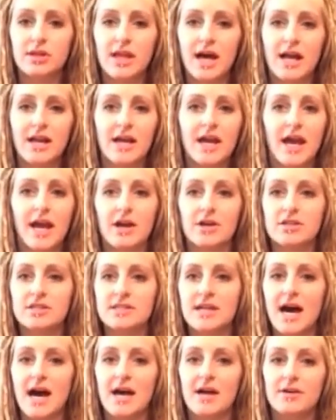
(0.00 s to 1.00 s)
lot of
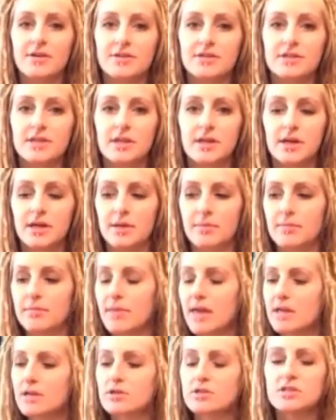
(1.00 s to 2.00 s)
hairstyles to
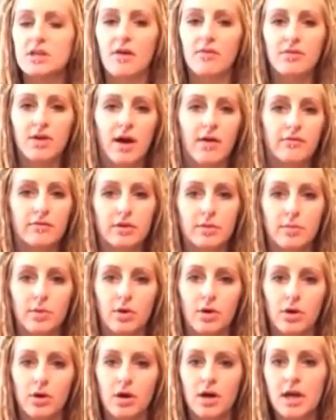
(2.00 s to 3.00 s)
make yourself
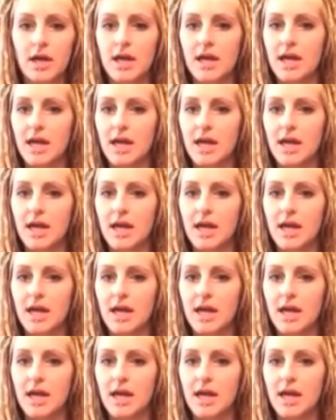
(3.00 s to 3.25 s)
comfortable